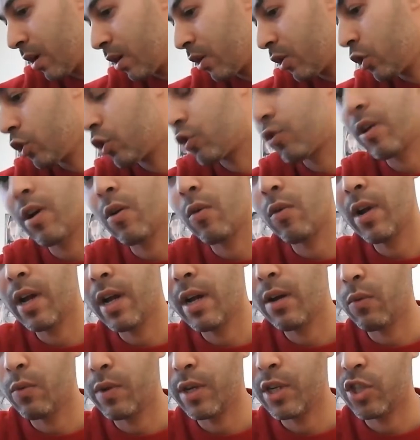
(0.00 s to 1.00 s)

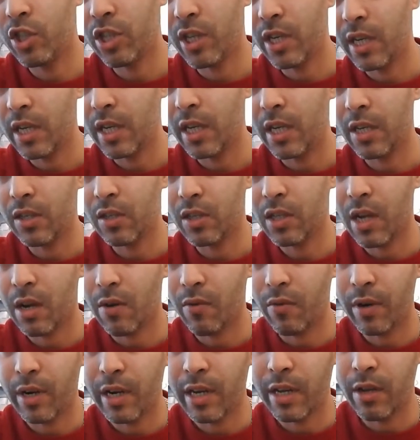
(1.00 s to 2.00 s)
controller, which is
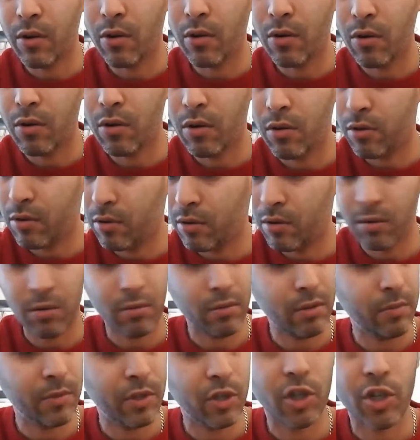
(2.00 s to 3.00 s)
currently on.
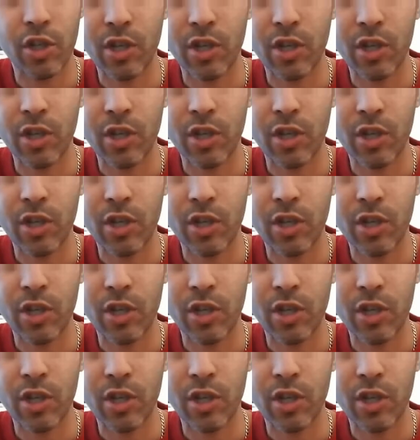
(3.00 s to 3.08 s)
Let me just